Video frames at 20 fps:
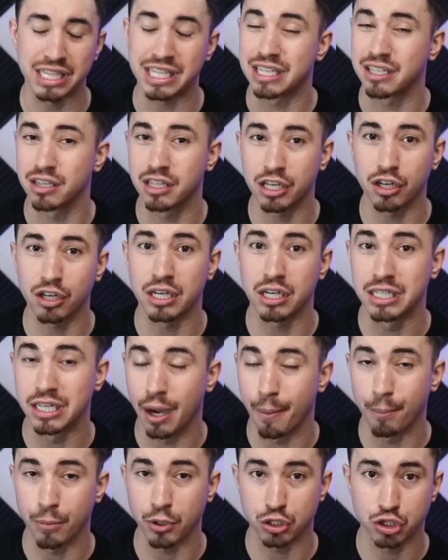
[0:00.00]
clear
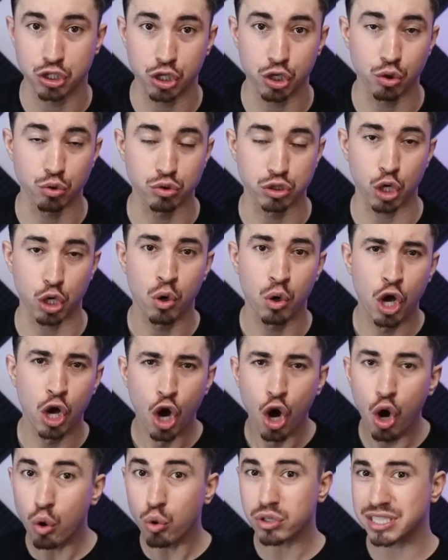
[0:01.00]
number two. So
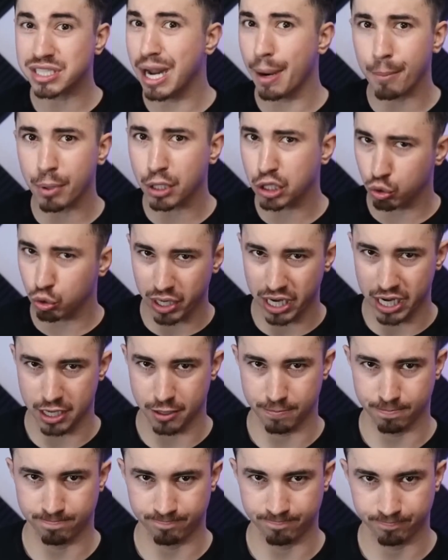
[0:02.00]
who's number three?
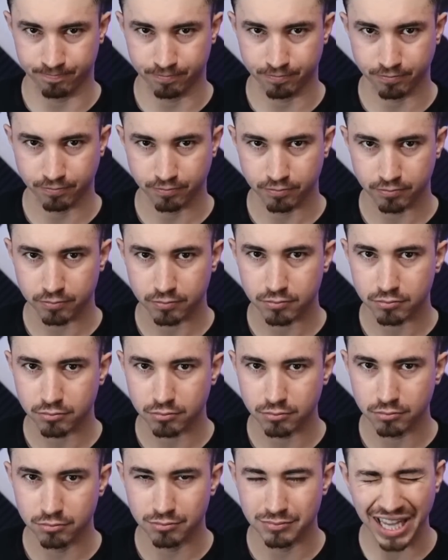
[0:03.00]

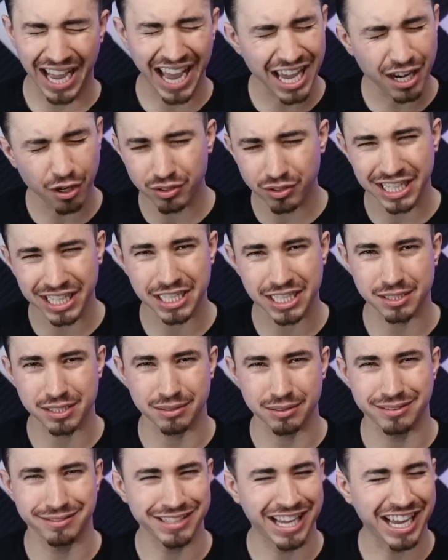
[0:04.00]
I don't think it's
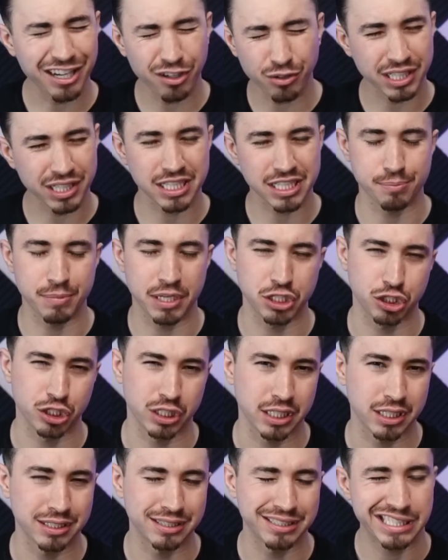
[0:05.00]

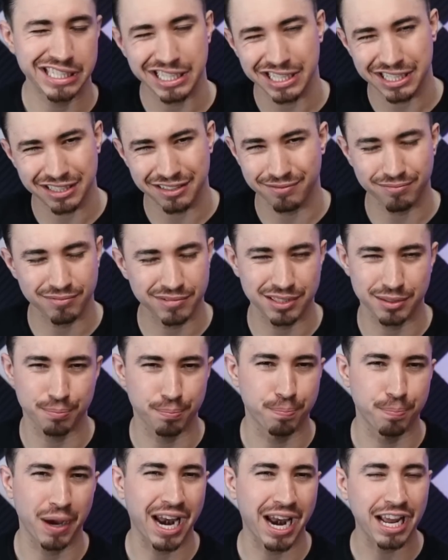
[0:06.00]
Michigan,
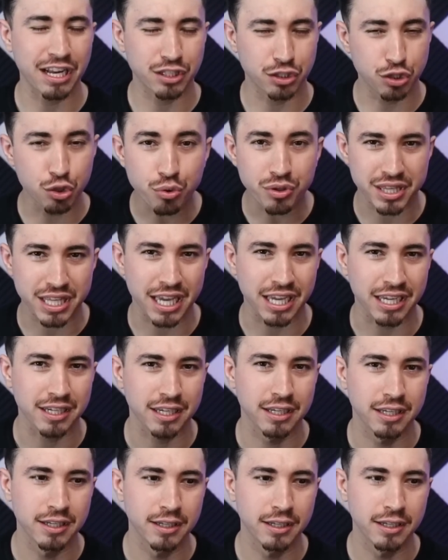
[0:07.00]
but I do think